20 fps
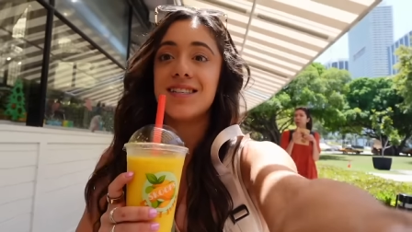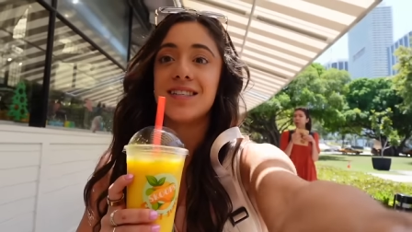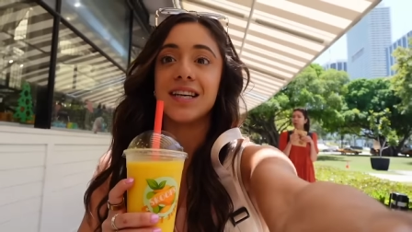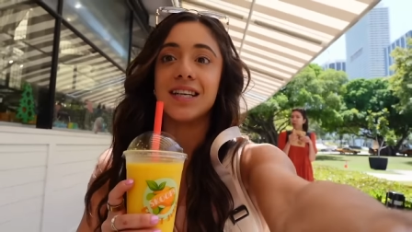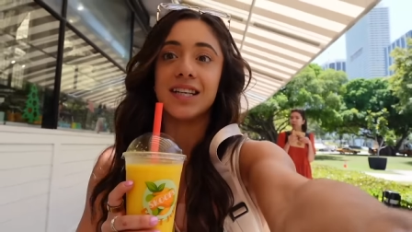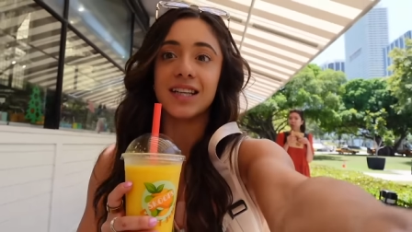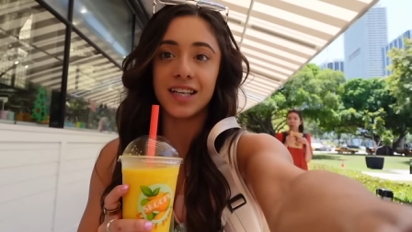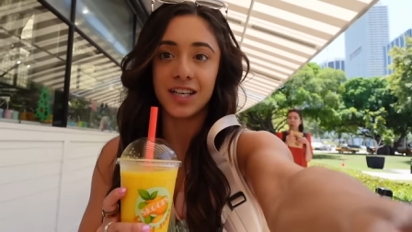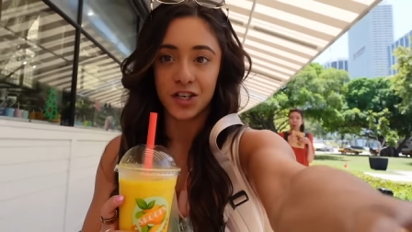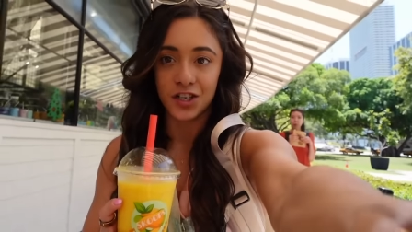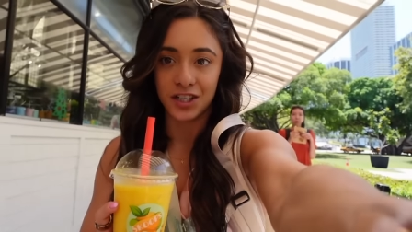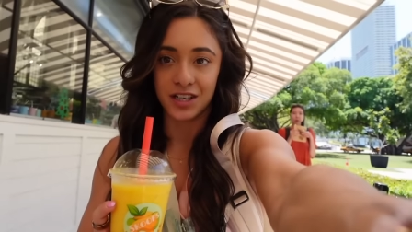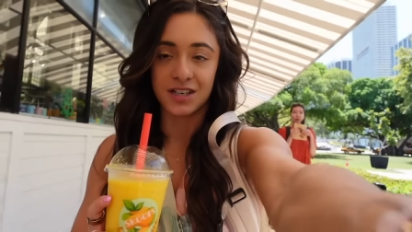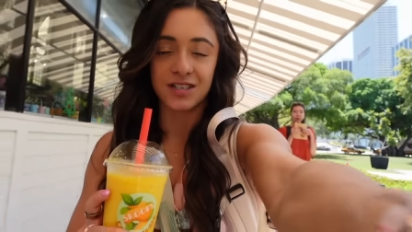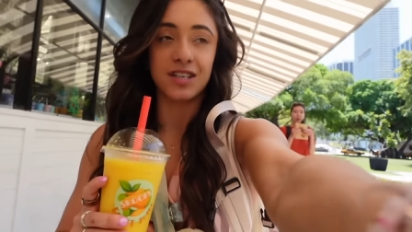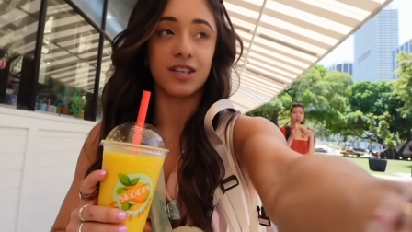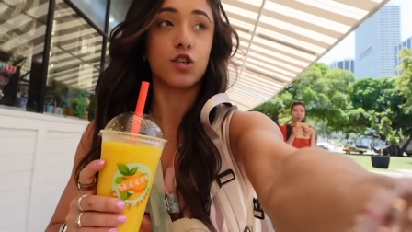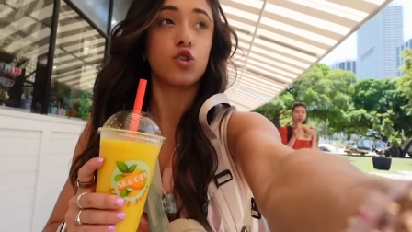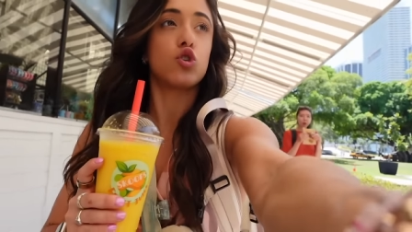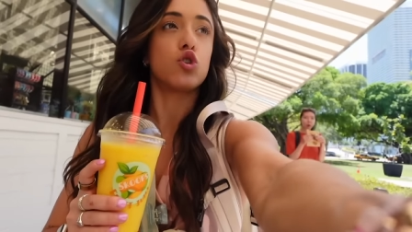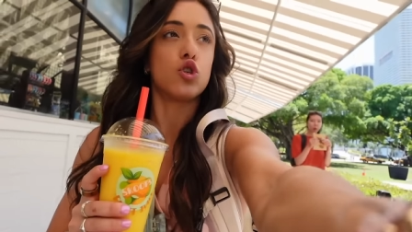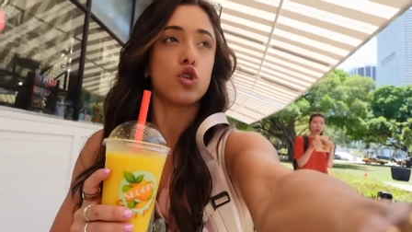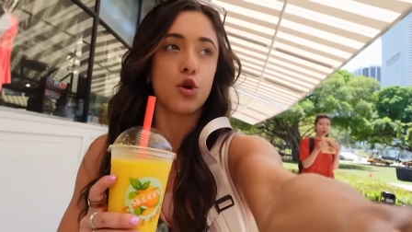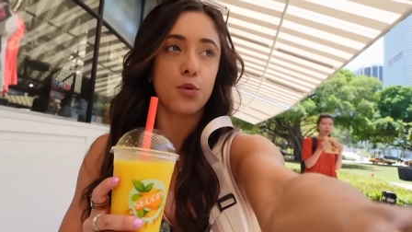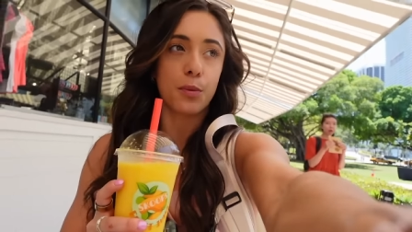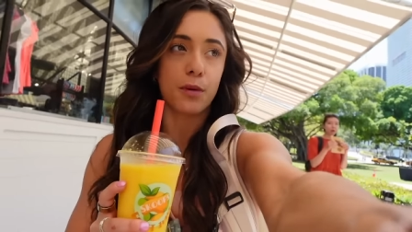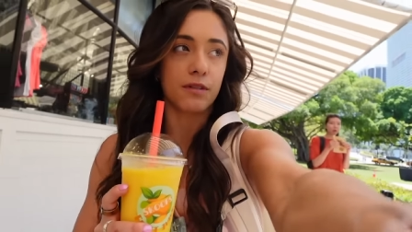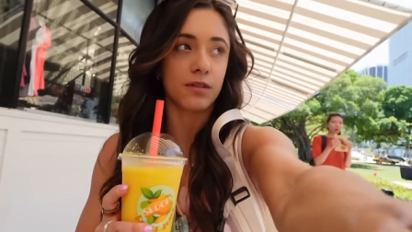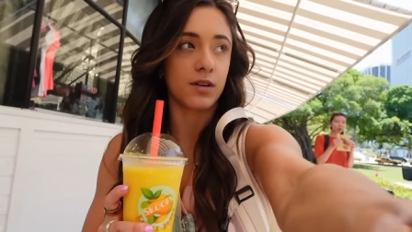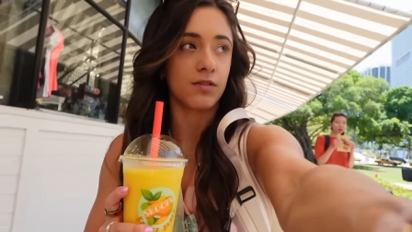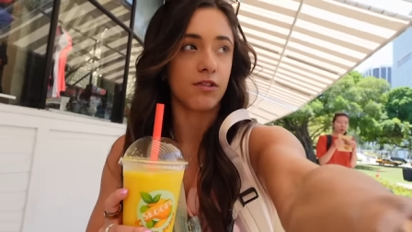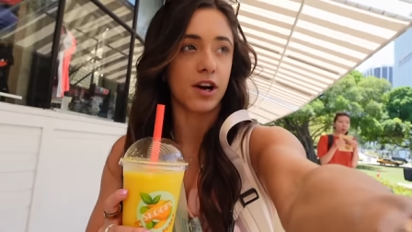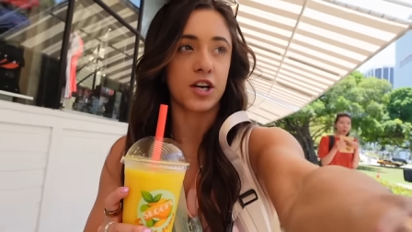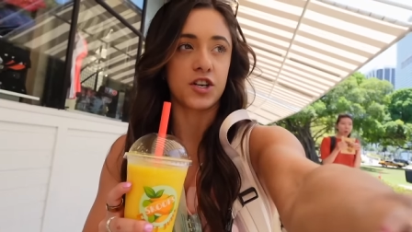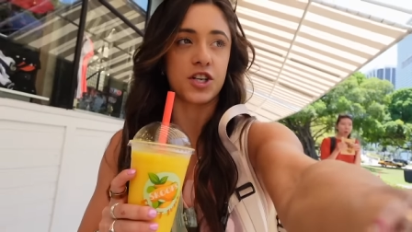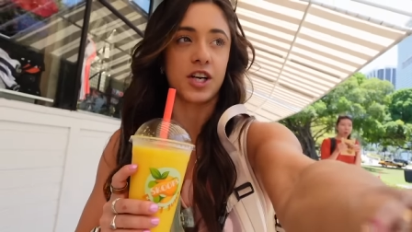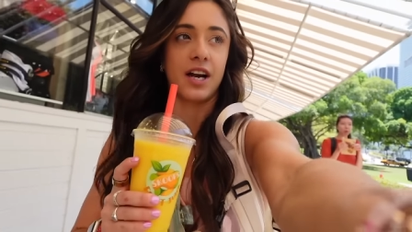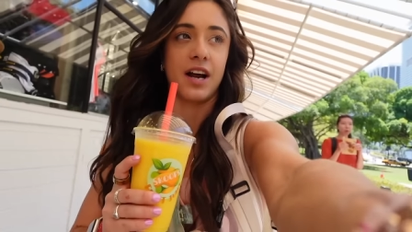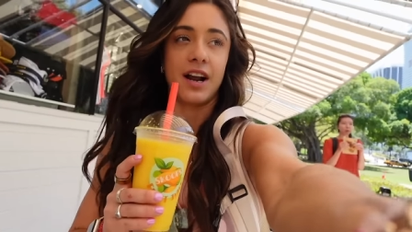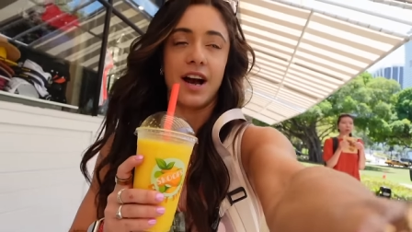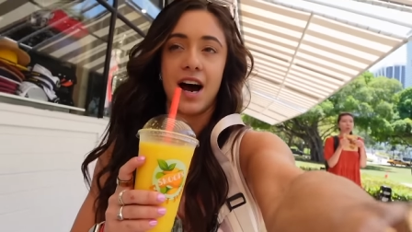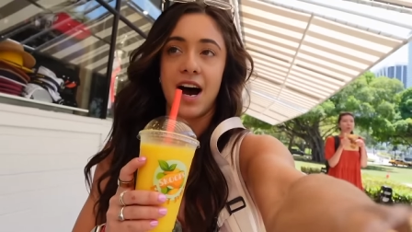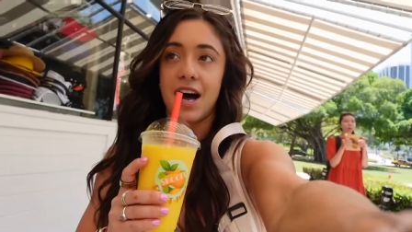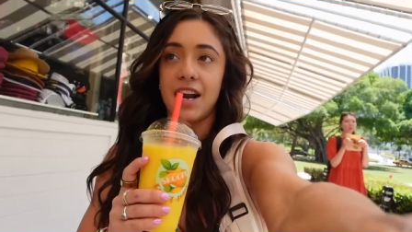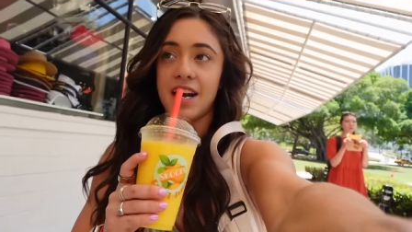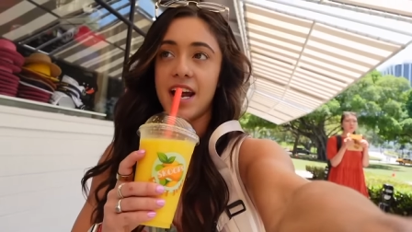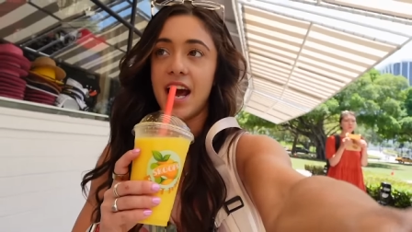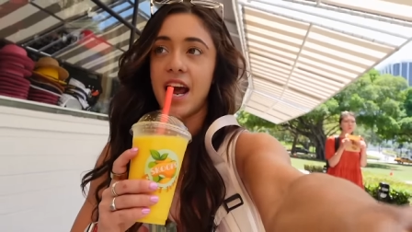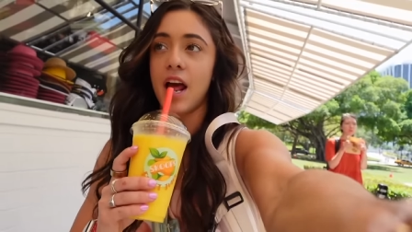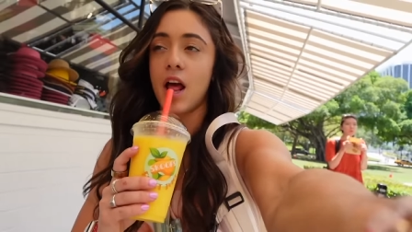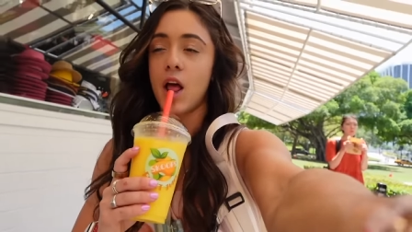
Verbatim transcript: delicious. It's super refreshing on a hot day.